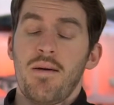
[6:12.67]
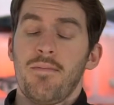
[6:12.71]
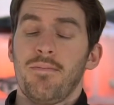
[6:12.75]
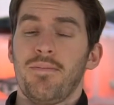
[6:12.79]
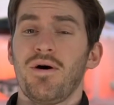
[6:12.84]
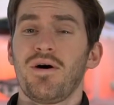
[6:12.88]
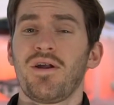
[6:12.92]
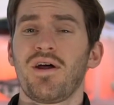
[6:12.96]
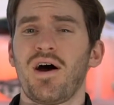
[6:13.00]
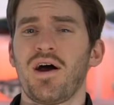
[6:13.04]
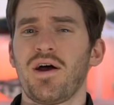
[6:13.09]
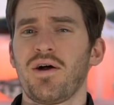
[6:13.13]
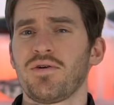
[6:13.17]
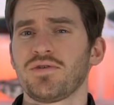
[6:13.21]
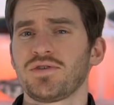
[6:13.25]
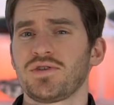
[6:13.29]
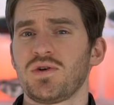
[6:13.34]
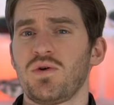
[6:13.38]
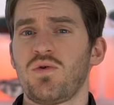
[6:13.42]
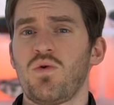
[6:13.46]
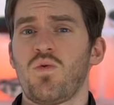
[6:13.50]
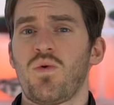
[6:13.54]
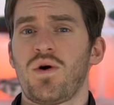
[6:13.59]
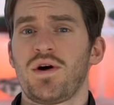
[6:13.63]
But I
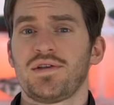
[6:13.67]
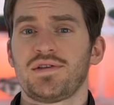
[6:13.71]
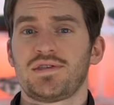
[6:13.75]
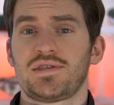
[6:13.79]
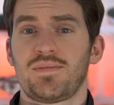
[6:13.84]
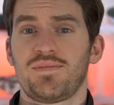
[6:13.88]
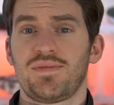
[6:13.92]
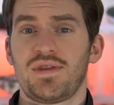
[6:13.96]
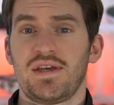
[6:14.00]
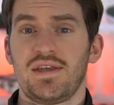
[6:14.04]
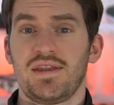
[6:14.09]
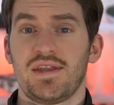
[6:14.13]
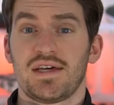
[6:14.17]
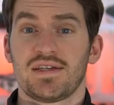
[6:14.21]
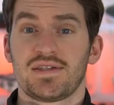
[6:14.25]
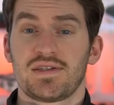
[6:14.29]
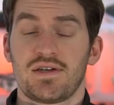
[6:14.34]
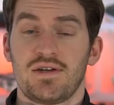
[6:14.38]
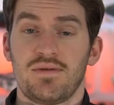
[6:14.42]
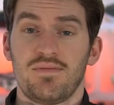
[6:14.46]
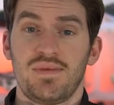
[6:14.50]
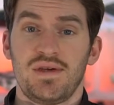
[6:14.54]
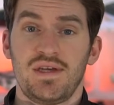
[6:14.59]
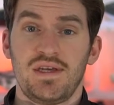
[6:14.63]
also want something that's
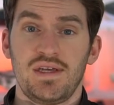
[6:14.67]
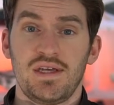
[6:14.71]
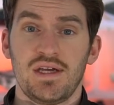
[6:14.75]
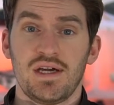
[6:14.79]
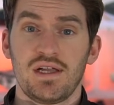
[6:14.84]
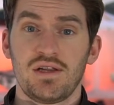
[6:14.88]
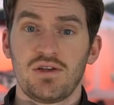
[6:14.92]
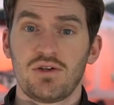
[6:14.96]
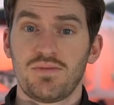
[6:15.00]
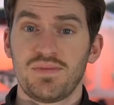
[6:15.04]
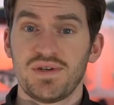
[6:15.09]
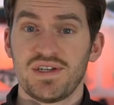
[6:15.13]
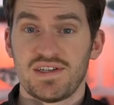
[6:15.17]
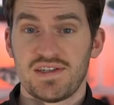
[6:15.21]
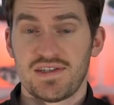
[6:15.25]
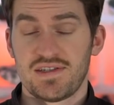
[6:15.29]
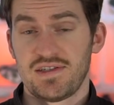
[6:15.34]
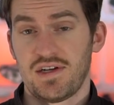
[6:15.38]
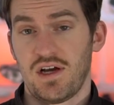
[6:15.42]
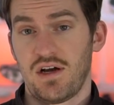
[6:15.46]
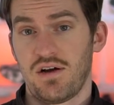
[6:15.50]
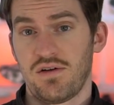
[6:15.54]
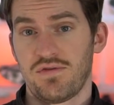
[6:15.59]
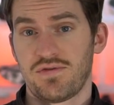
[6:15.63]
going to be a little bit
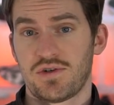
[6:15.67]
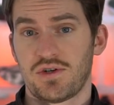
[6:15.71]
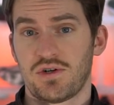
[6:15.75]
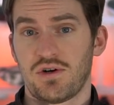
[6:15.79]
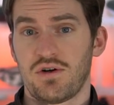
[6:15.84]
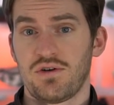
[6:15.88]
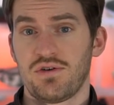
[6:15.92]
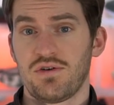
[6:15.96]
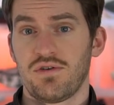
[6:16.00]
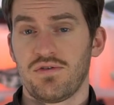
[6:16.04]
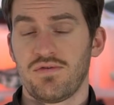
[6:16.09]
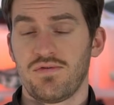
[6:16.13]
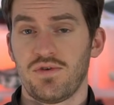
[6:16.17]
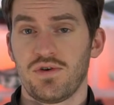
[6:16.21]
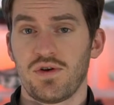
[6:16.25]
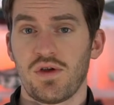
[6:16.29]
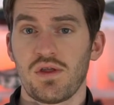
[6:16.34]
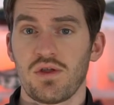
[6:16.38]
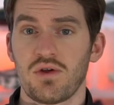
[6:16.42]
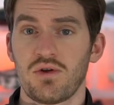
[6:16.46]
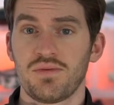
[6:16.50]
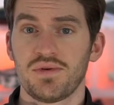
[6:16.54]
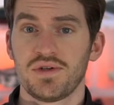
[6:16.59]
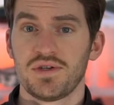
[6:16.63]
softer underfoot, a
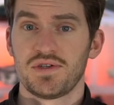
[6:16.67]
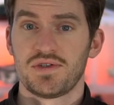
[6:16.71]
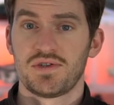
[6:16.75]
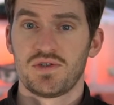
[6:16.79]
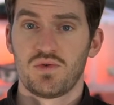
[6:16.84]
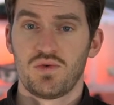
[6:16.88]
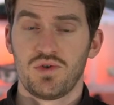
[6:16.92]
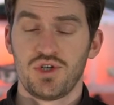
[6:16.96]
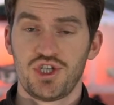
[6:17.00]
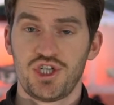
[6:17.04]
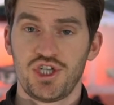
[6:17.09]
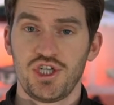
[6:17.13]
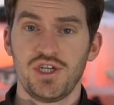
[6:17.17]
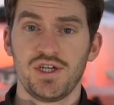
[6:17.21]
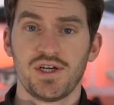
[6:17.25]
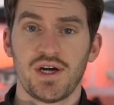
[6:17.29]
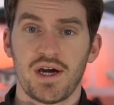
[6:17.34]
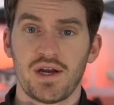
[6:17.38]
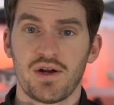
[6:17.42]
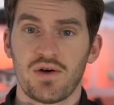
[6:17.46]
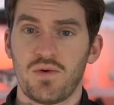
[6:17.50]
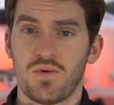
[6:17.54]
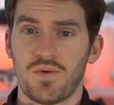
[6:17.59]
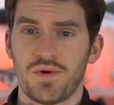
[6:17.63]
little bit squishy.
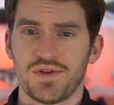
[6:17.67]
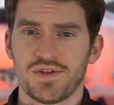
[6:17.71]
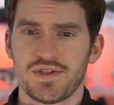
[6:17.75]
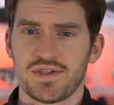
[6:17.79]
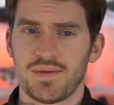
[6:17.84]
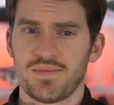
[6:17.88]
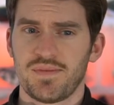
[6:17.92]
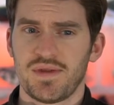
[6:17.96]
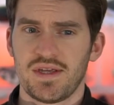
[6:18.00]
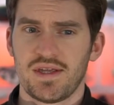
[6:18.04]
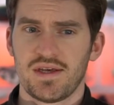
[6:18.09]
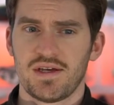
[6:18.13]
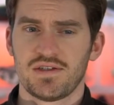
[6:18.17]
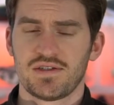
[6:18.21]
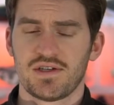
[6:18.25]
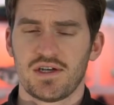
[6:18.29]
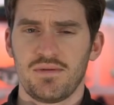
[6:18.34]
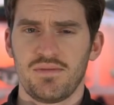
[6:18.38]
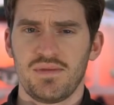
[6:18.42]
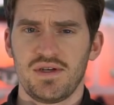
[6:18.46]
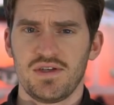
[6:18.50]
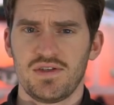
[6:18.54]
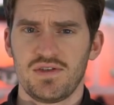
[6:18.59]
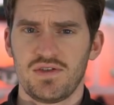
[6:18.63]
I don't want something that's
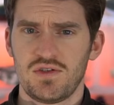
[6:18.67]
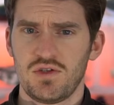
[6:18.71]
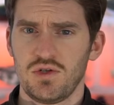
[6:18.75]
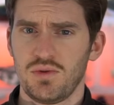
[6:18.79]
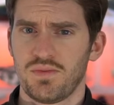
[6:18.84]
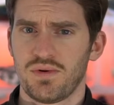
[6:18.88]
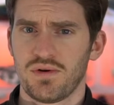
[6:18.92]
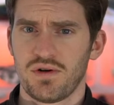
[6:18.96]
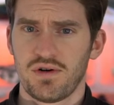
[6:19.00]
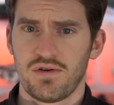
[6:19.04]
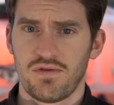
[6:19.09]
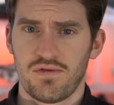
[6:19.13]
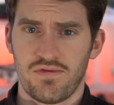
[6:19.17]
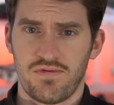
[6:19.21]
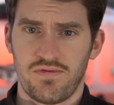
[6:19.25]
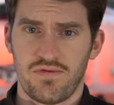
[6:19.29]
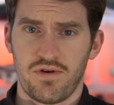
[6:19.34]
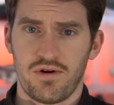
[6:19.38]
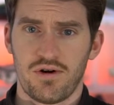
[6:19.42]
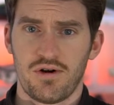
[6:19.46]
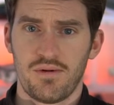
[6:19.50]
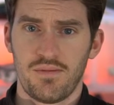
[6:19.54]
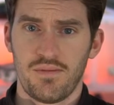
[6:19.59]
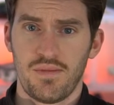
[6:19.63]
going to be super
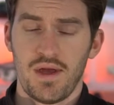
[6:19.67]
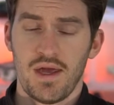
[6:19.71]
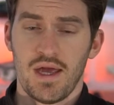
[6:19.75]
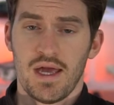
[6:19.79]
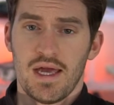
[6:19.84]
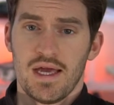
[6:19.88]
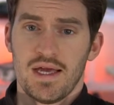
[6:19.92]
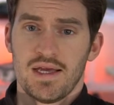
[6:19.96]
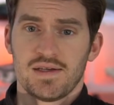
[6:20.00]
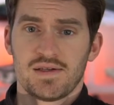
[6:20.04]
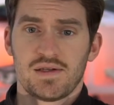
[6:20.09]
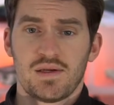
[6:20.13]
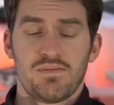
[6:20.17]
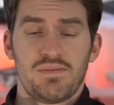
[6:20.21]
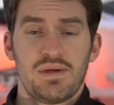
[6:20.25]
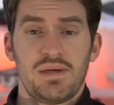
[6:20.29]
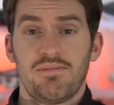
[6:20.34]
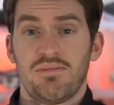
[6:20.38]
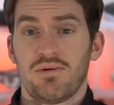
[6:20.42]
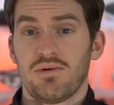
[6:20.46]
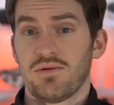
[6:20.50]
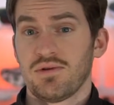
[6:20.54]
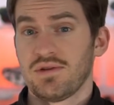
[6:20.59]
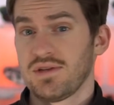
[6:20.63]
firm. Some
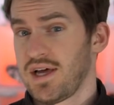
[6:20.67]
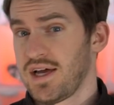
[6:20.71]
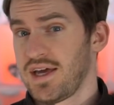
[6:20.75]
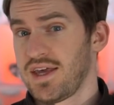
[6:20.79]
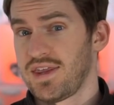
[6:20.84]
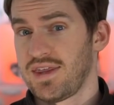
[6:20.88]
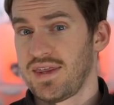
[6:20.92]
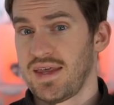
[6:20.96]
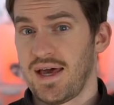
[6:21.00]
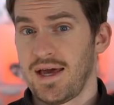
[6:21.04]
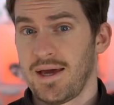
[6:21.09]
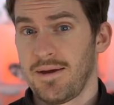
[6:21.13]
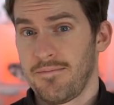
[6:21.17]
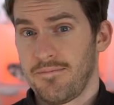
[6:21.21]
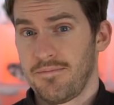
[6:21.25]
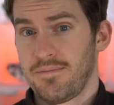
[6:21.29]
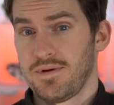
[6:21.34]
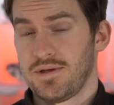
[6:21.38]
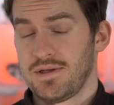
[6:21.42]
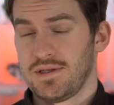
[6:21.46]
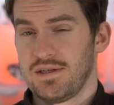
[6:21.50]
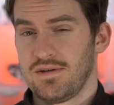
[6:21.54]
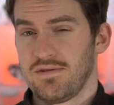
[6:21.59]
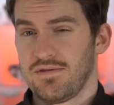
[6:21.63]
people like that,
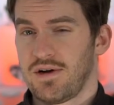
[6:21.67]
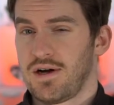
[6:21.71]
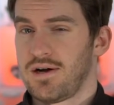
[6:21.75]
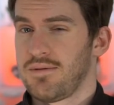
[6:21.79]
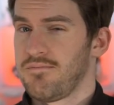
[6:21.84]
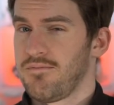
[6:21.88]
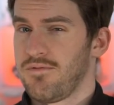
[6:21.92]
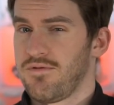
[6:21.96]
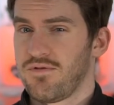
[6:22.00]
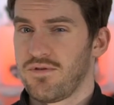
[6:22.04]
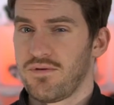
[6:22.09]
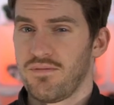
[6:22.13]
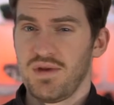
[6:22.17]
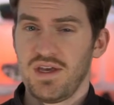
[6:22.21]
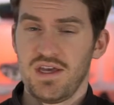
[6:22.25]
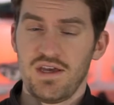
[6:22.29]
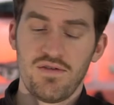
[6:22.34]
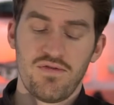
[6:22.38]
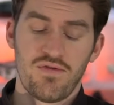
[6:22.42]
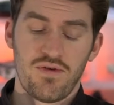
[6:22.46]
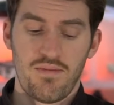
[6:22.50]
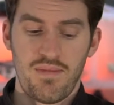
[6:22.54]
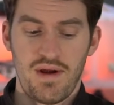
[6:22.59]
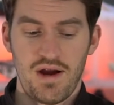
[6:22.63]
but for me,
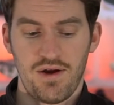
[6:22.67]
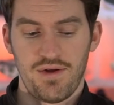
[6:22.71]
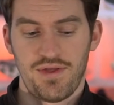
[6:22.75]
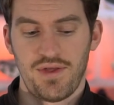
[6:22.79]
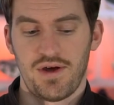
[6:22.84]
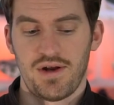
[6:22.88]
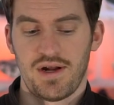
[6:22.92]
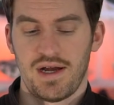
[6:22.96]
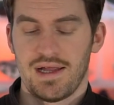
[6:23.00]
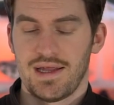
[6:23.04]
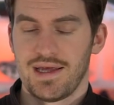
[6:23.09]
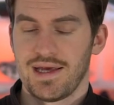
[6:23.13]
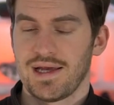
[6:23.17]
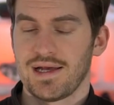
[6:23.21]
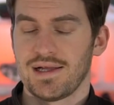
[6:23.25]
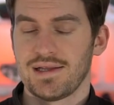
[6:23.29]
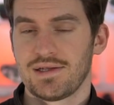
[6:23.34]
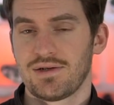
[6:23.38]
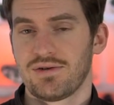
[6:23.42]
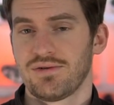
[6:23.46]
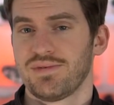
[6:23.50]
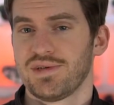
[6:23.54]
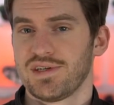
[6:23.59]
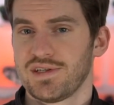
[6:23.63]
for marathon, I like a
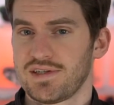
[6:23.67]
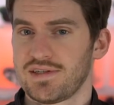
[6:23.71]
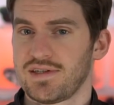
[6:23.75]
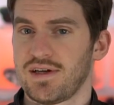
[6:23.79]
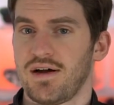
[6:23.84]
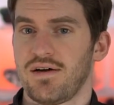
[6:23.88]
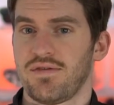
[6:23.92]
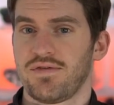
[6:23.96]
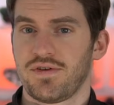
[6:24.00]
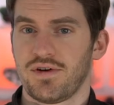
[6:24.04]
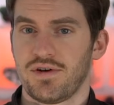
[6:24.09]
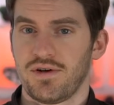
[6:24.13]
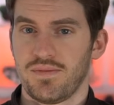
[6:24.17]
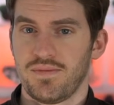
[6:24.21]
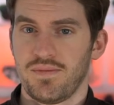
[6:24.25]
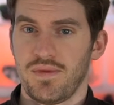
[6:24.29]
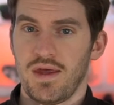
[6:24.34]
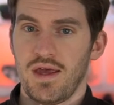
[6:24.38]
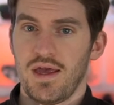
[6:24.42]
little bit softer.